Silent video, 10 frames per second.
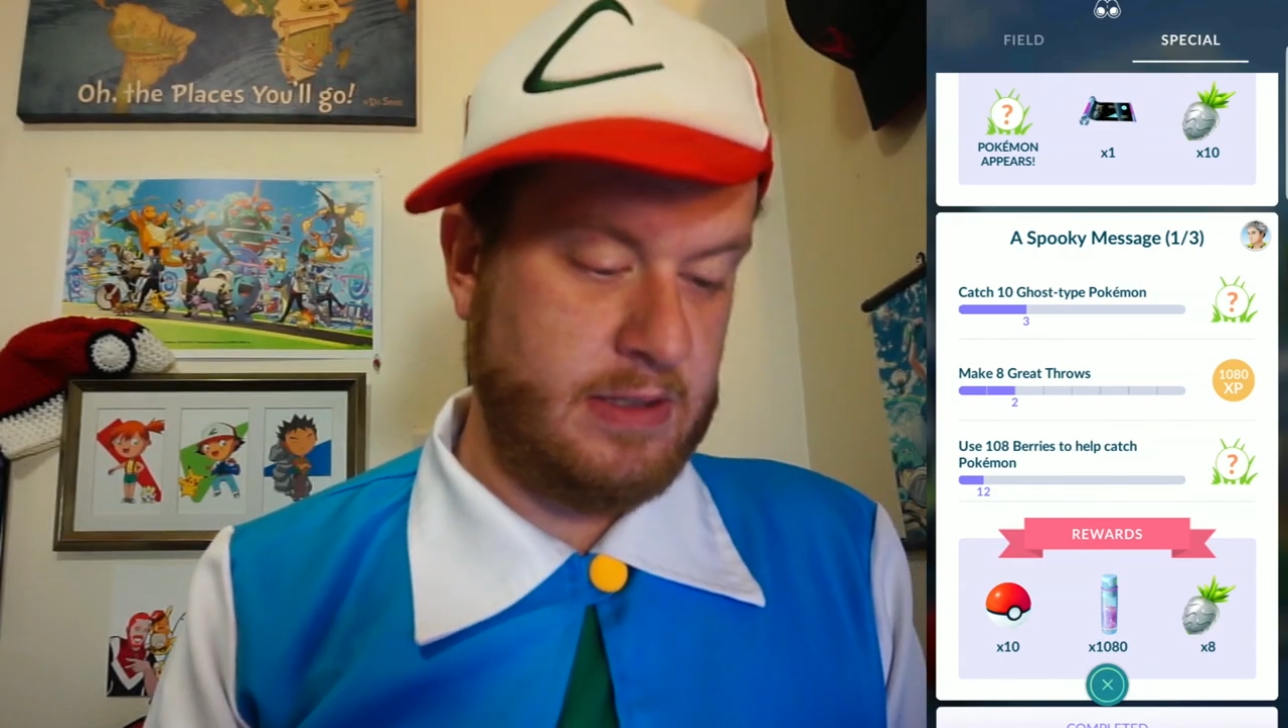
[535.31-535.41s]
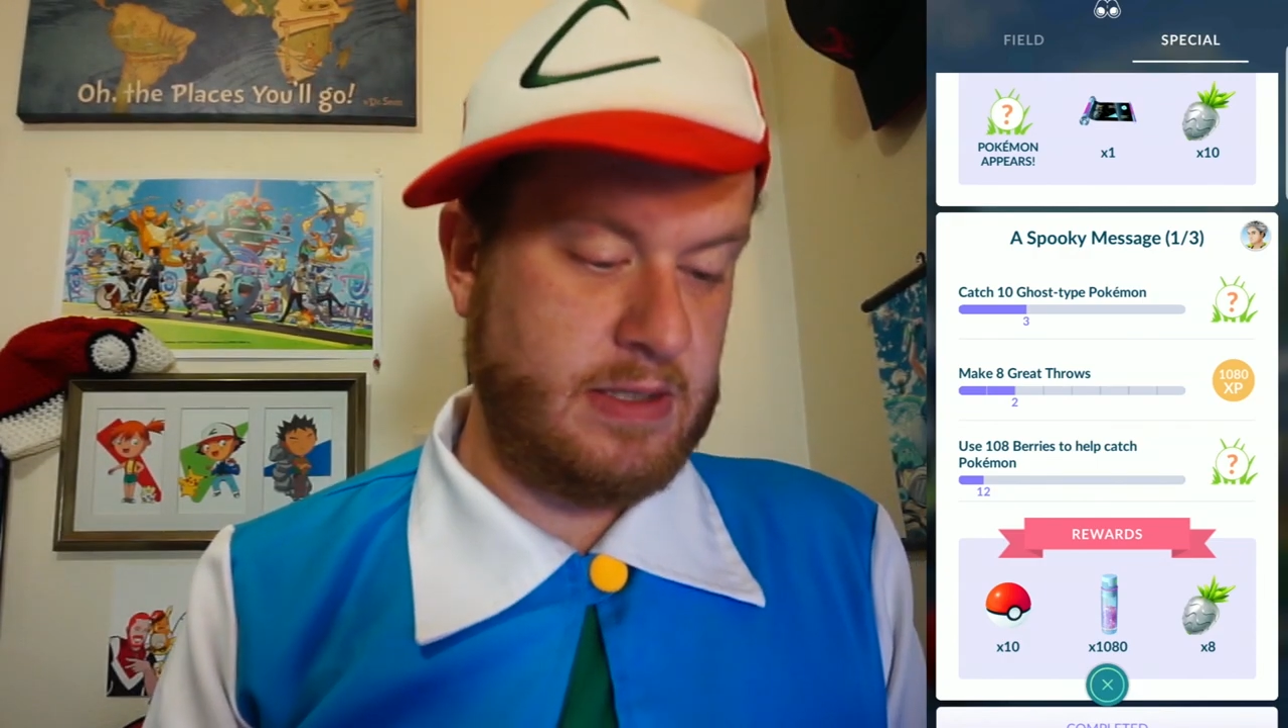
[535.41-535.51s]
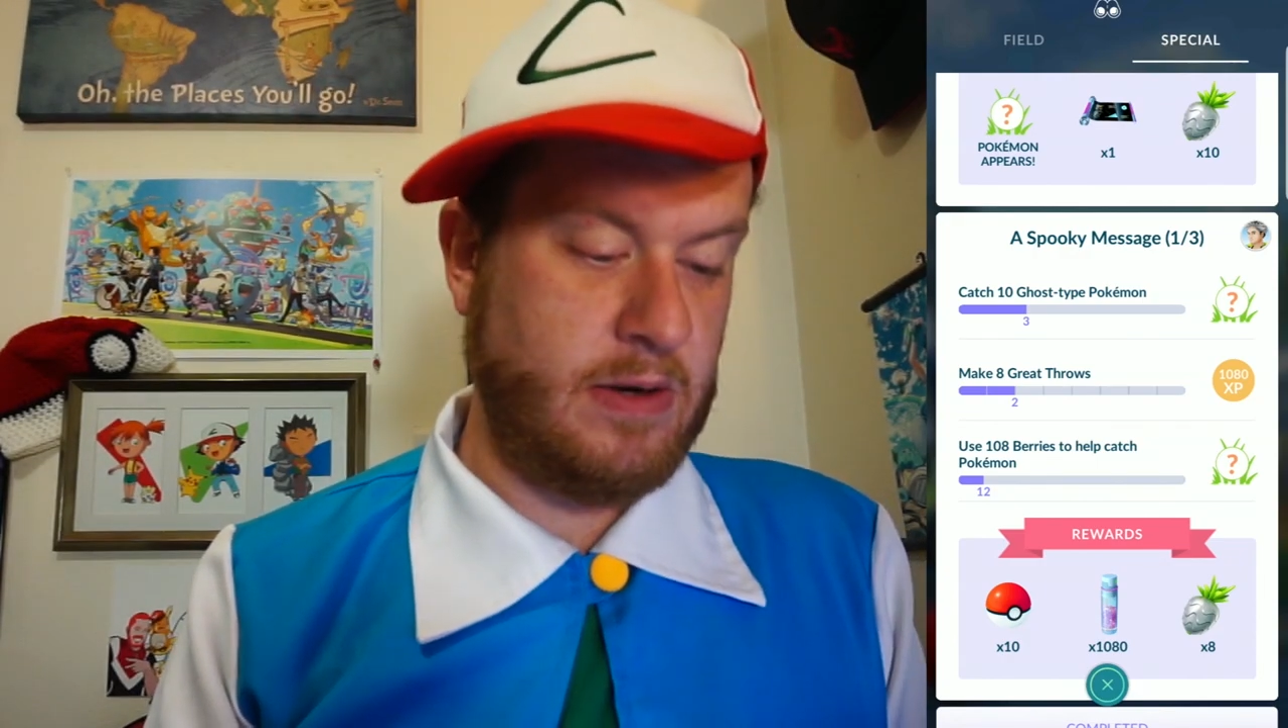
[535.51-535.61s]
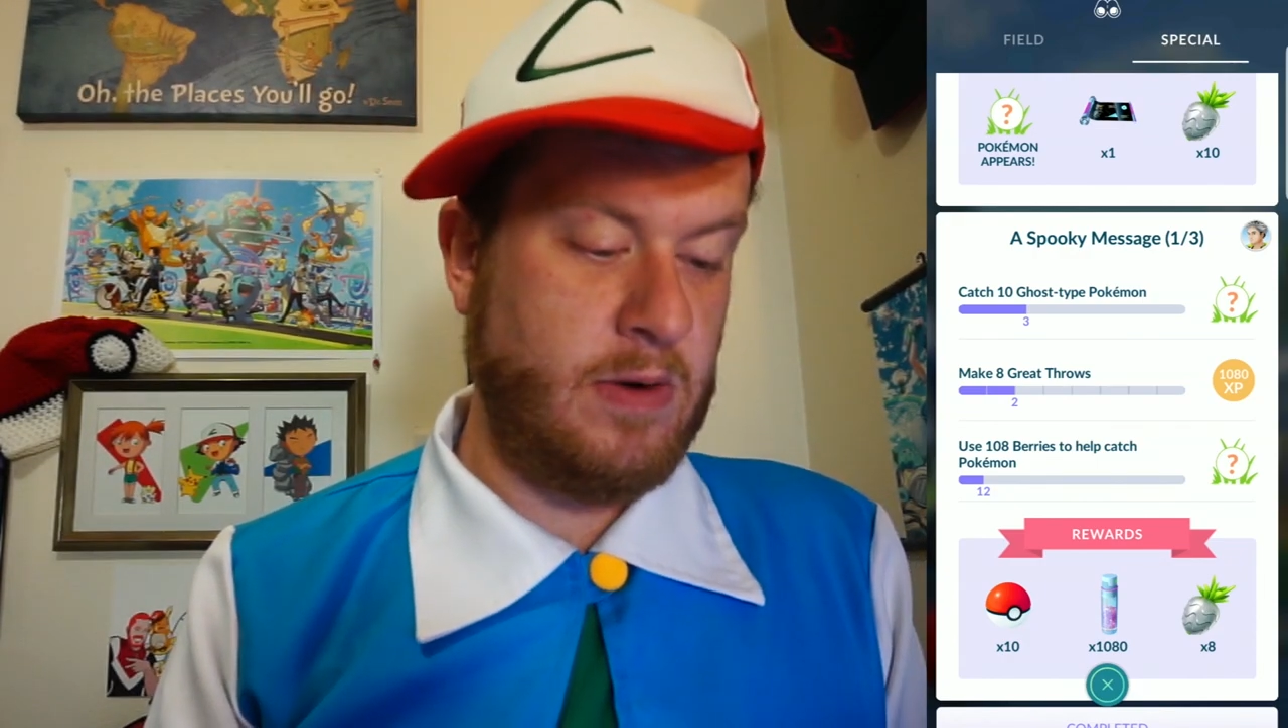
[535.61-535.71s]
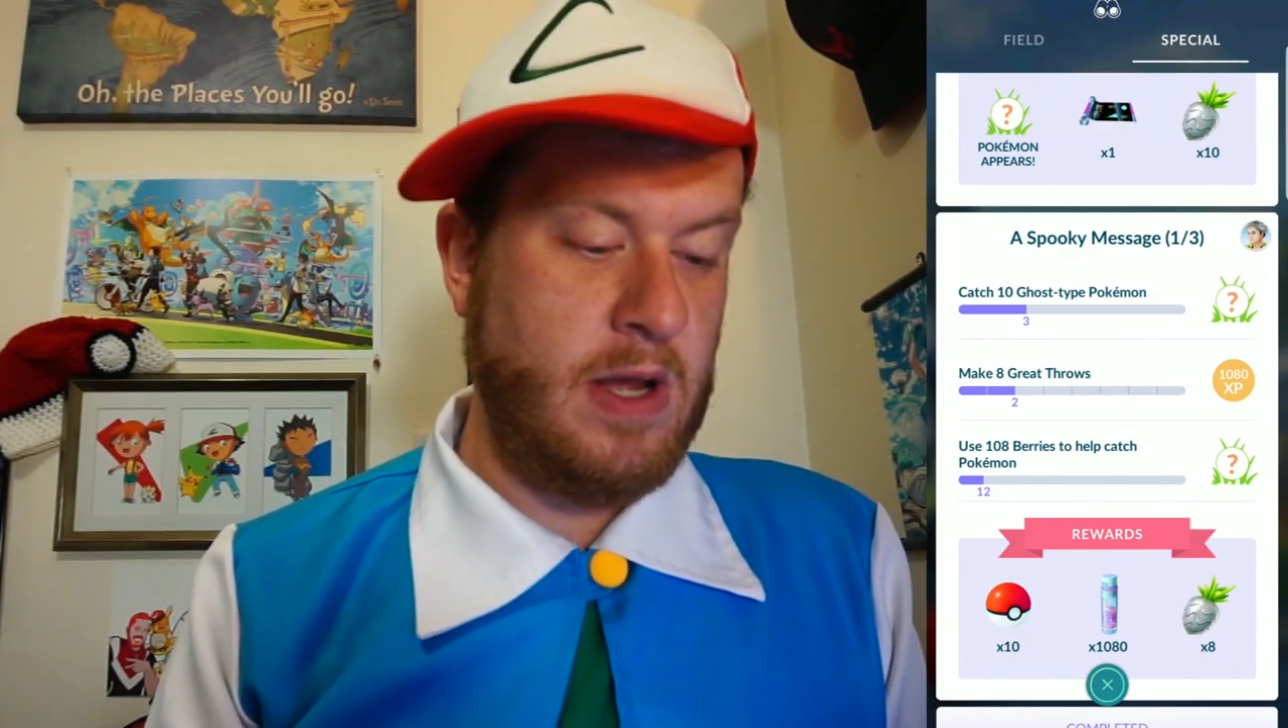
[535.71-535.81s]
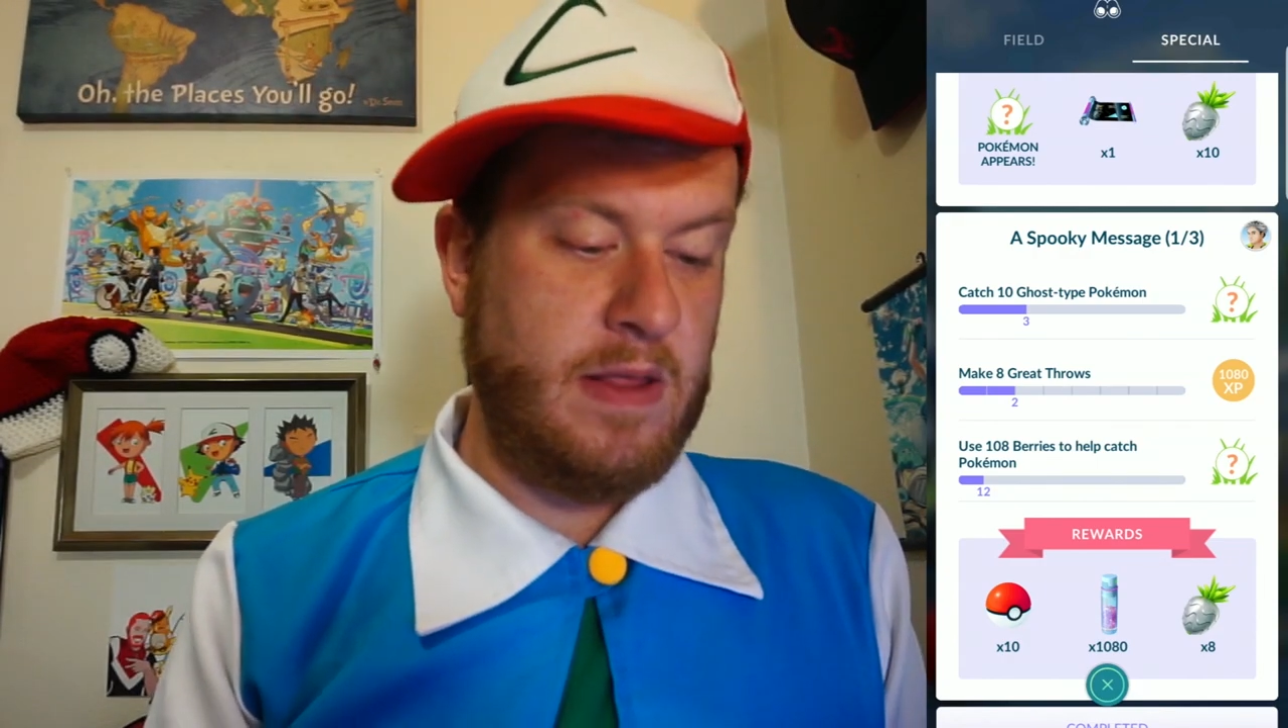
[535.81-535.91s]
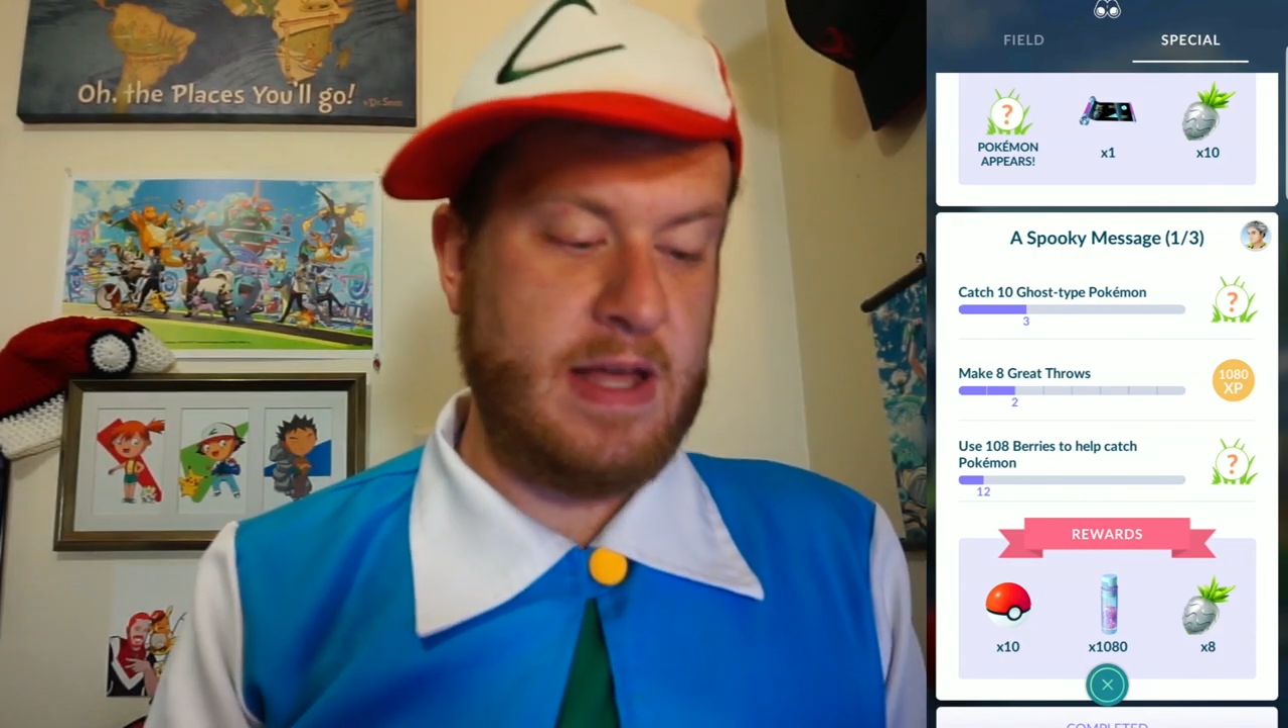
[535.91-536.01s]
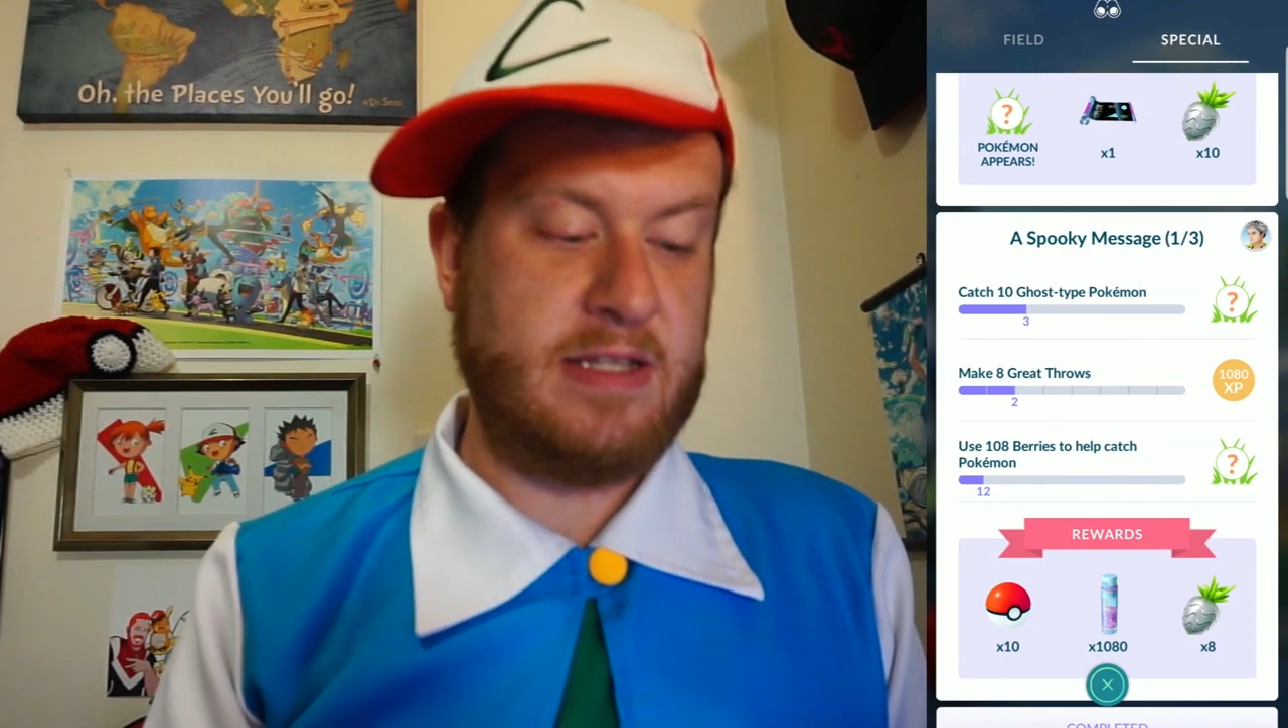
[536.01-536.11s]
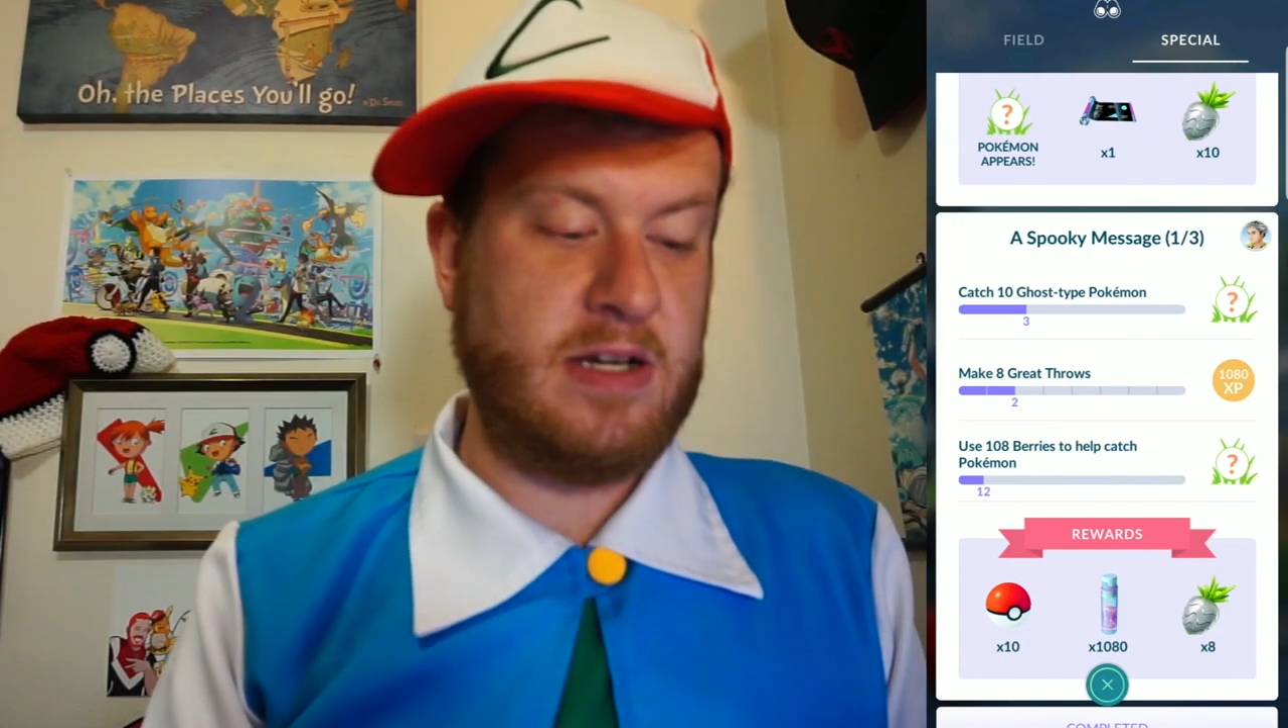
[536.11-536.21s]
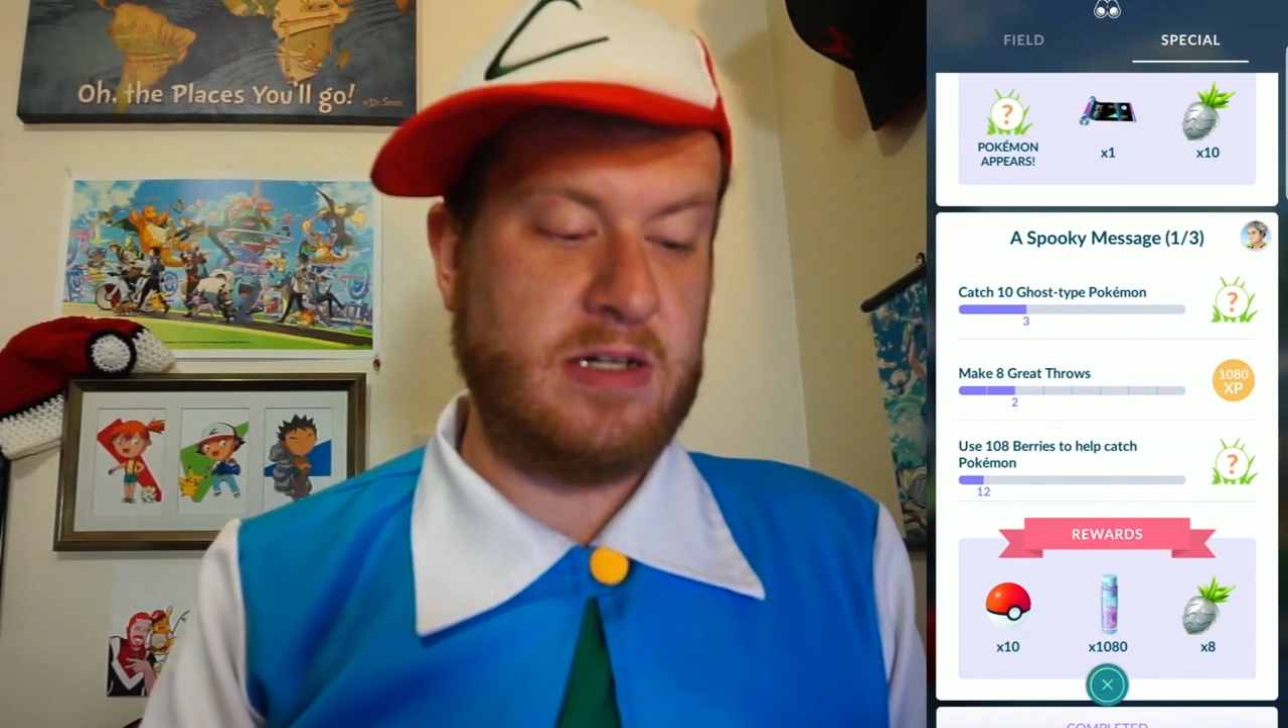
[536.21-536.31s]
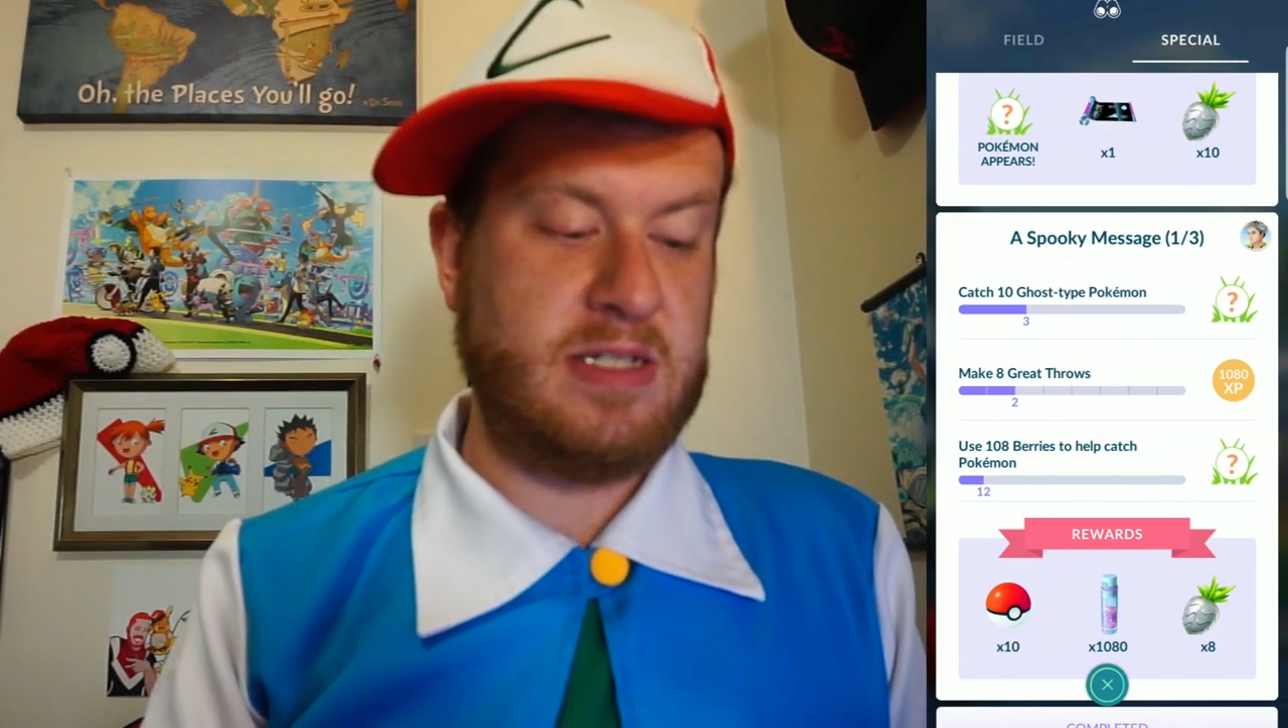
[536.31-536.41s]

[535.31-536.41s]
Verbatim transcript: So that's our